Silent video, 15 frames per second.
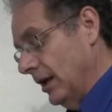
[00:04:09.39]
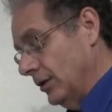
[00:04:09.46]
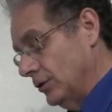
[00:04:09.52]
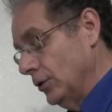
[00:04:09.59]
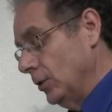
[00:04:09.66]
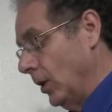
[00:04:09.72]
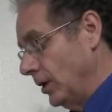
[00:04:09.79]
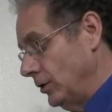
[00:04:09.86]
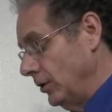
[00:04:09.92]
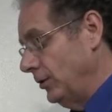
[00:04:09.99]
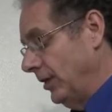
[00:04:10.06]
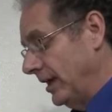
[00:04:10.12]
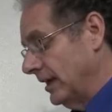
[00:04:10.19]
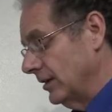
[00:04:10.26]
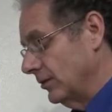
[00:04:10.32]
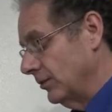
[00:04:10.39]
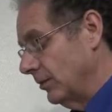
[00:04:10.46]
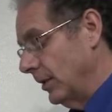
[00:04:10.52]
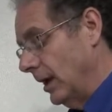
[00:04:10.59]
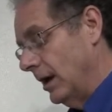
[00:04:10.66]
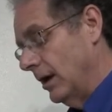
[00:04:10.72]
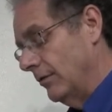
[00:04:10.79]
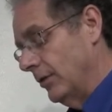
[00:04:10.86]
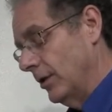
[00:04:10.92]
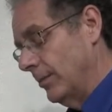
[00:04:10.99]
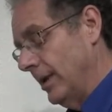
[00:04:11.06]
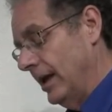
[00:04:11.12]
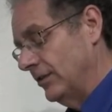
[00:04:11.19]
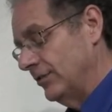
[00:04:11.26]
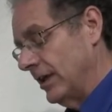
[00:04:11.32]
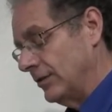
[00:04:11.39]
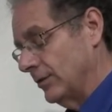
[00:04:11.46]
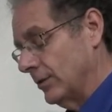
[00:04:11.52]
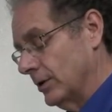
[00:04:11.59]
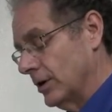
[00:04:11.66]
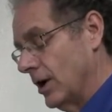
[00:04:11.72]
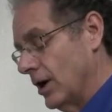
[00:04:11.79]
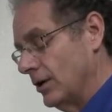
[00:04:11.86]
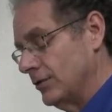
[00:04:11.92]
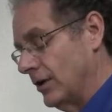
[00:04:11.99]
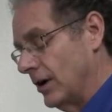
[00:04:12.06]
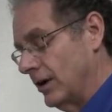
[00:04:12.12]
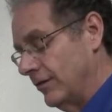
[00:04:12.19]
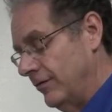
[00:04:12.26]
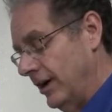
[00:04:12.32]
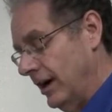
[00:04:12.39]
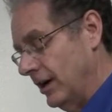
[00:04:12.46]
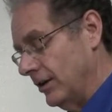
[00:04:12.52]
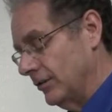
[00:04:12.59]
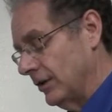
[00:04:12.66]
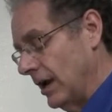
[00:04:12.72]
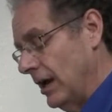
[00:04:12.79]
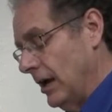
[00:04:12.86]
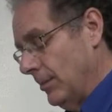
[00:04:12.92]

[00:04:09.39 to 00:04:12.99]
Do what you think is for the best as it regards our affairs.